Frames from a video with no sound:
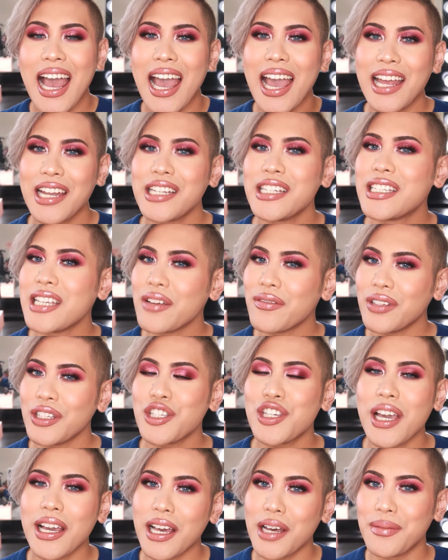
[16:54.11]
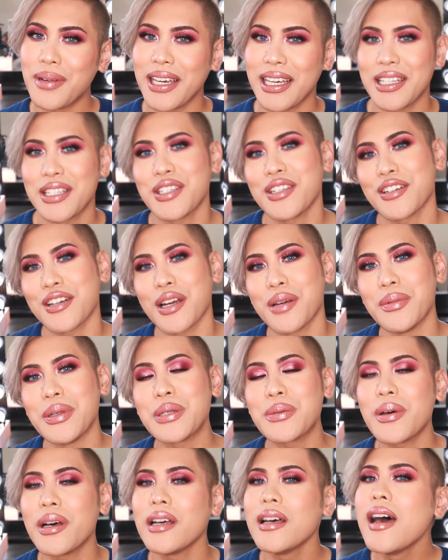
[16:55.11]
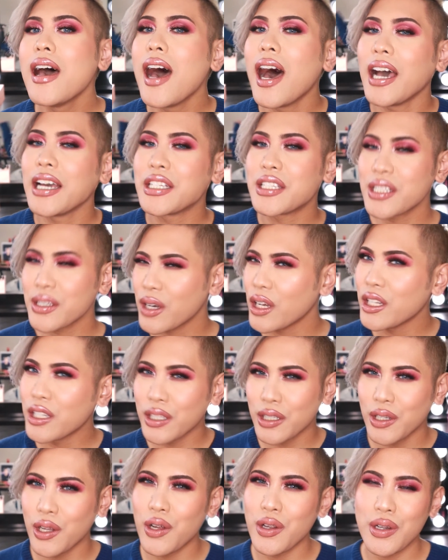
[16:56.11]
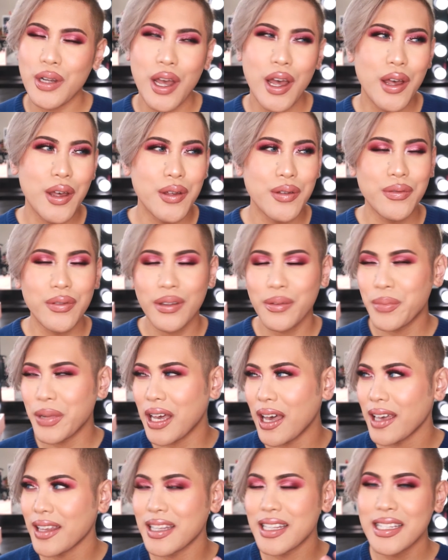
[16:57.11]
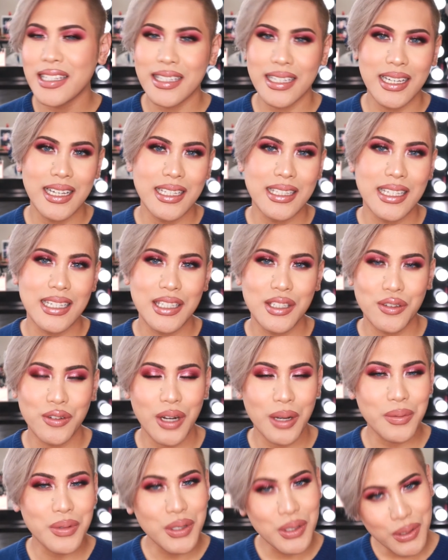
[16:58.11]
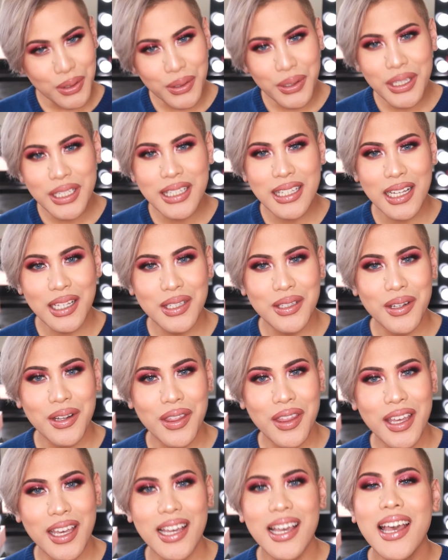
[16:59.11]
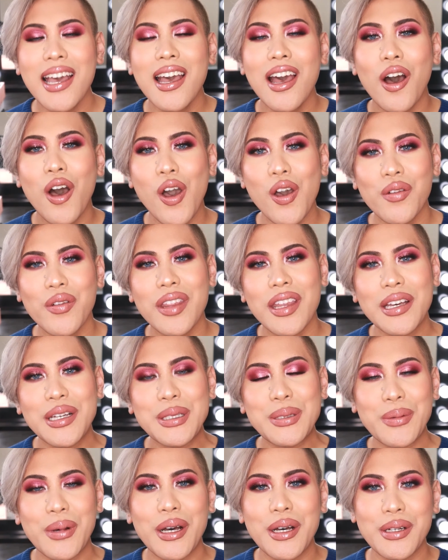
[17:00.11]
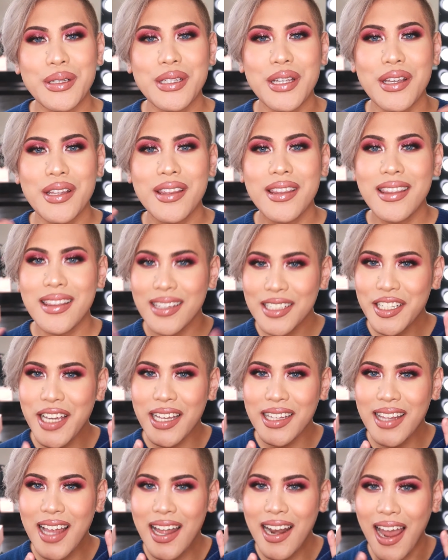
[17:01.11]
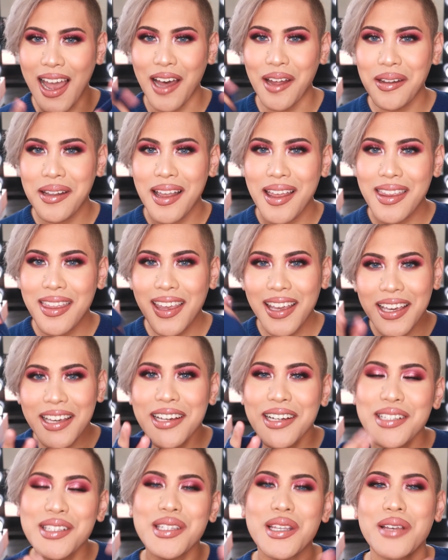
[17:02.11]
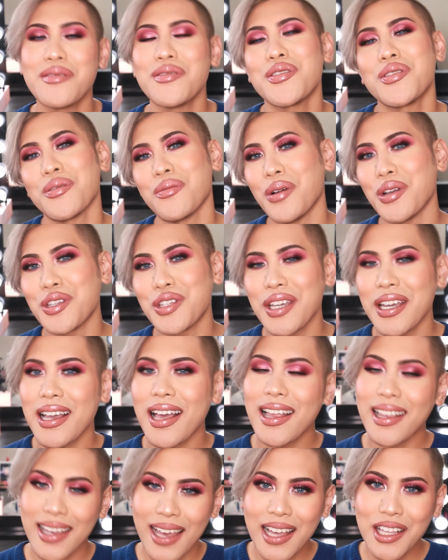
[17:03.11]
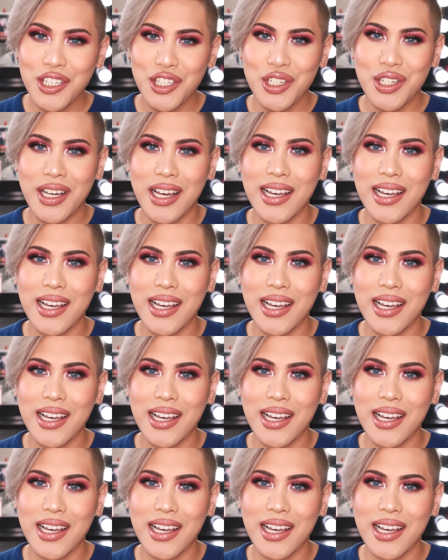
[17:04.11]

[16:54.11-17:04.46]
and definitely check out my Instagram as well. I do a lot of behind the scenes Instagram stories, that sort of thing over there as well. So check that out. Thank you guys so much for watching. I'll catch you